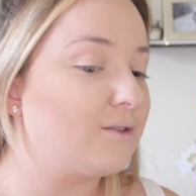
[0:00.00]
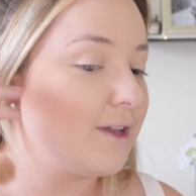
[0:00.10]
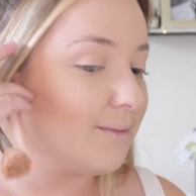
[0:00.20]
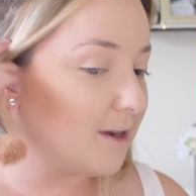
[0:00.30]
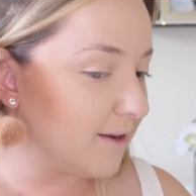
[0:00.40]

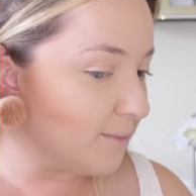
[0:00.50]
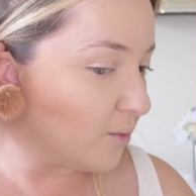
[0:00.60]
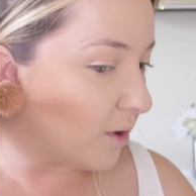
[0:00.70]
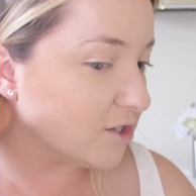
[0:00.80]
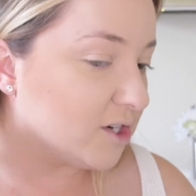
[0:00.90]
Gabe and I have been
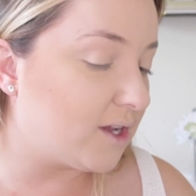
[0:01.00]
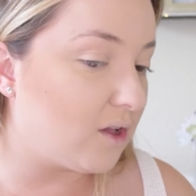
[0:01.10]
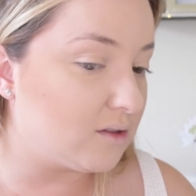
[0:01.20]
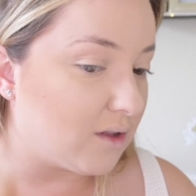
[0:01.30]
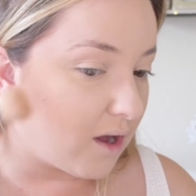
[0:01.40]
watching a
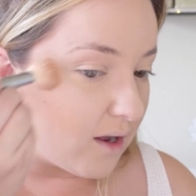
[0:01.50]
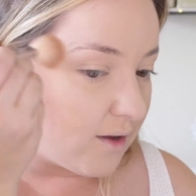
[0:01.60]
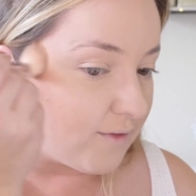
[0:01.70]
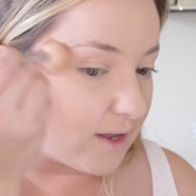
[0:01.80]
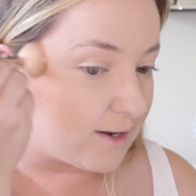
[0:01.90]
lot
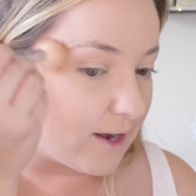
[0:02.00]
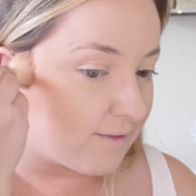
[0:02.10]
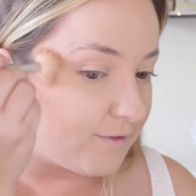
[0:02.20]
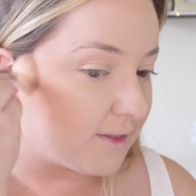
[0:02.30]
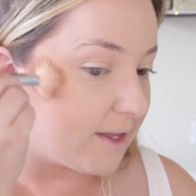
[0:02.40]
of
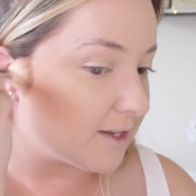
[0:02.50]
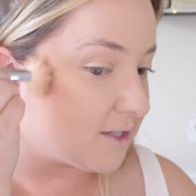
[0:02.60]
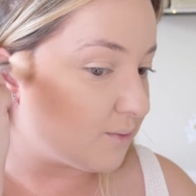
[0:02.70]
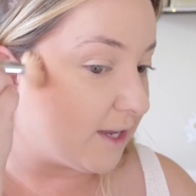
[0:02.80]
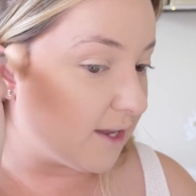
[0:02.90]

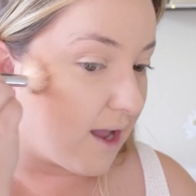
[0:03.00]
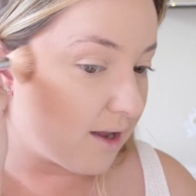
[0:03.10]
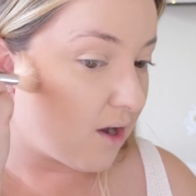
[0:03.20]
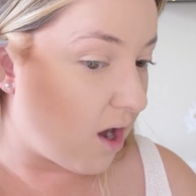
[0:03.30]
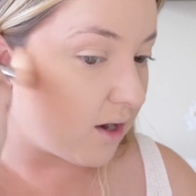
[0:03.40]
Netflix. We
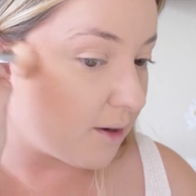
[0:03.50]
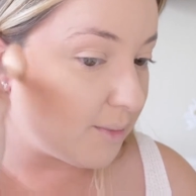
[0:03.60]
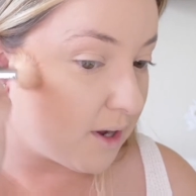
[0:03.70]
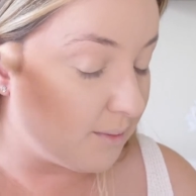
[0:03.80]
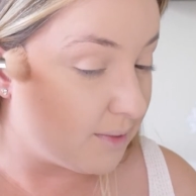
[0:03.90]
caught
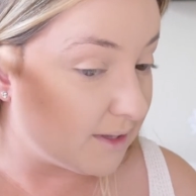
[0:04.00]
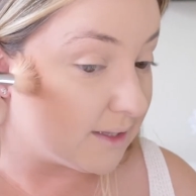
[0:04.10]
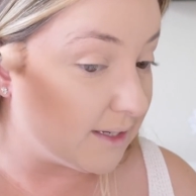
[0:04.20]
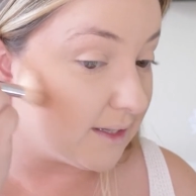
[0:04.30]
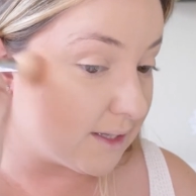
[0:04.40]
up
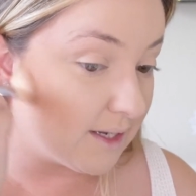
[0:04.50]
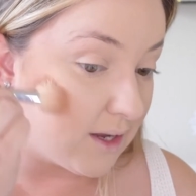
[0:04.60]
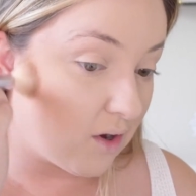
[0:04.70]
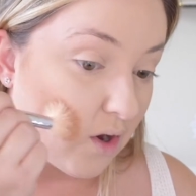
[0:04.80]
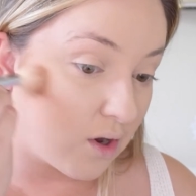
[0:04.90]
completely
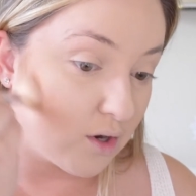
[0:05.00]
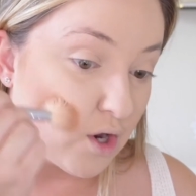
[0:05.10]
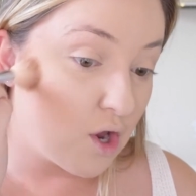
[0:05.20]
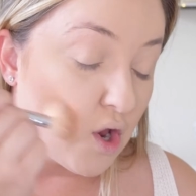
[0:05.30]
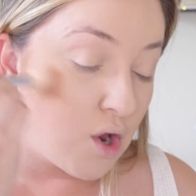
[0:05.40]
on
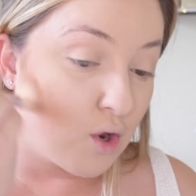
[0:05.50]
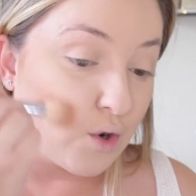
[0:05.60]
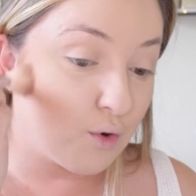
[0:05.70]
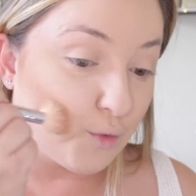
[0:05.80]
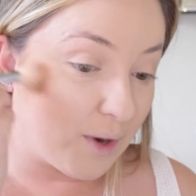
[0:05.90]

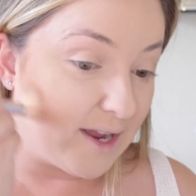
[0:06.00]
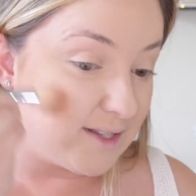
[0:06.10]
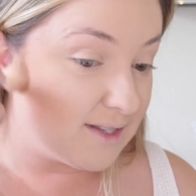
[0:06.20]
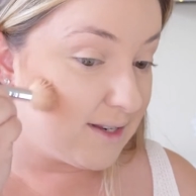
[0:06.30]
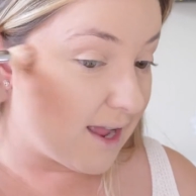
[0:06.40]

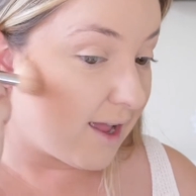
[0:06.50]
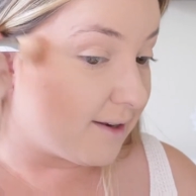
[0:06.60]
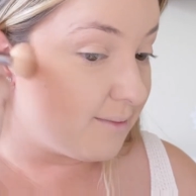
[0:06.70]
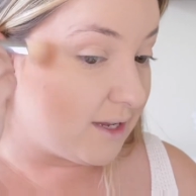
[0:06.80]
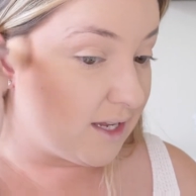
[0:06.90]
Grey's
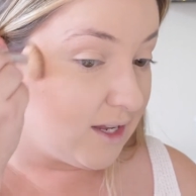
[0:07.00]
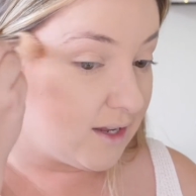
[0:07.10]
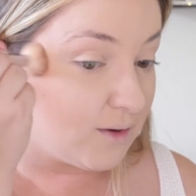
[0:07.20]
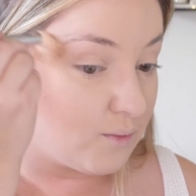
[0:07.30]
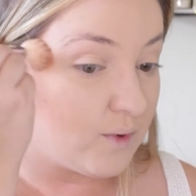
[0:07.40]

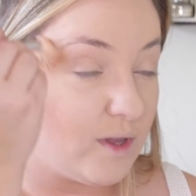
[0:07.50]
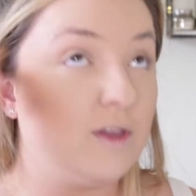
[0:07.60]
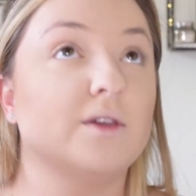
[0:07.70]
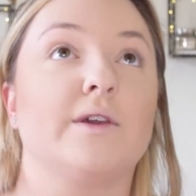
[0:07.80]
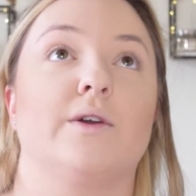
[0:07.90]
Anatomy.
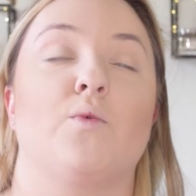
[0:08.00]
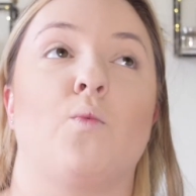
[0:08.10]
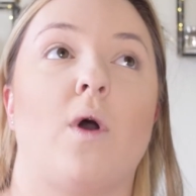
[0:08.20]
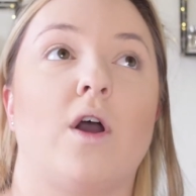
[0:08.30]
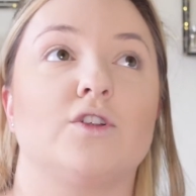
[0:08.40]

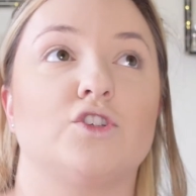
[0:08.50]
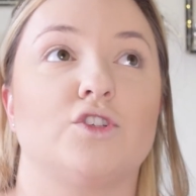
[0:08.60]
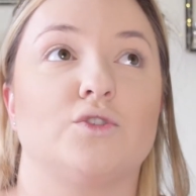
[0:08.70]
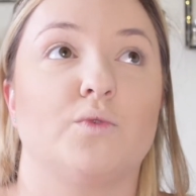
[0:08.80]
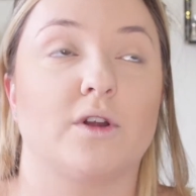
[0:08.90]

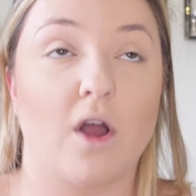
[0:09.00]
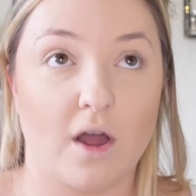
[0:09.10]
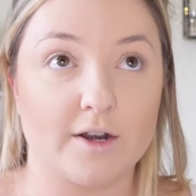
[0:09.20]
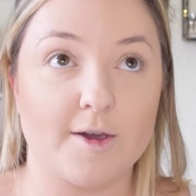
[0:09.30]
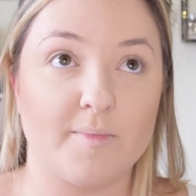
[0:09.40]
We're
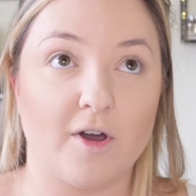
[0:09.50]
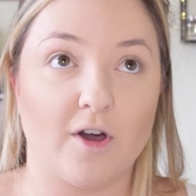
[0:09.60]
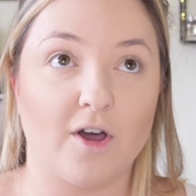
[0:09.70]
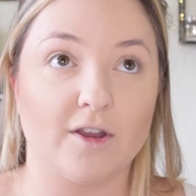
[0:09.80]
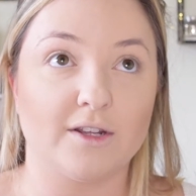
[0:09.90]
caught up
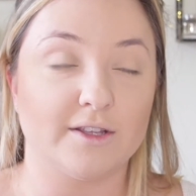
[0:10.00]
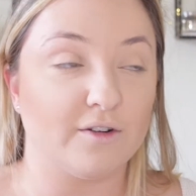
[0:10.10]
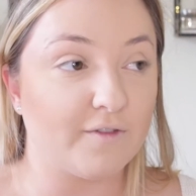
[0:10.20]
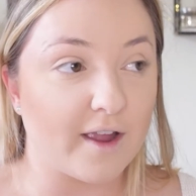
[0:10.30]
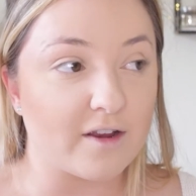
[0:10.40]
on Little
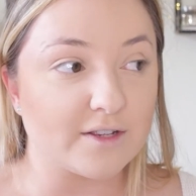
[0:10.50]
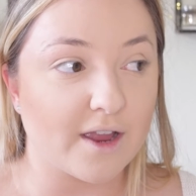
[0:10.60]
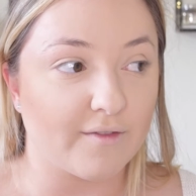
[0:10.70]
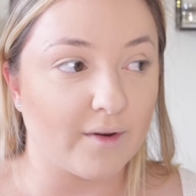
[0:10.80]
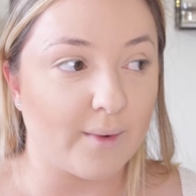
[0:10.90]
Fires
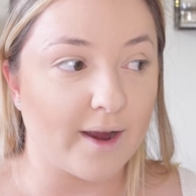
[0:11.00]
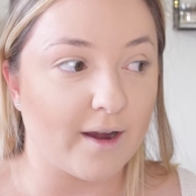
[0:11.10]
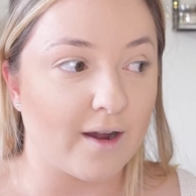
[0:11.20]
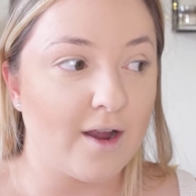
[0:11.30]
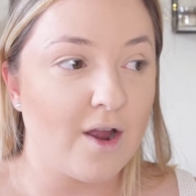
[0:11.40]
Everywhere.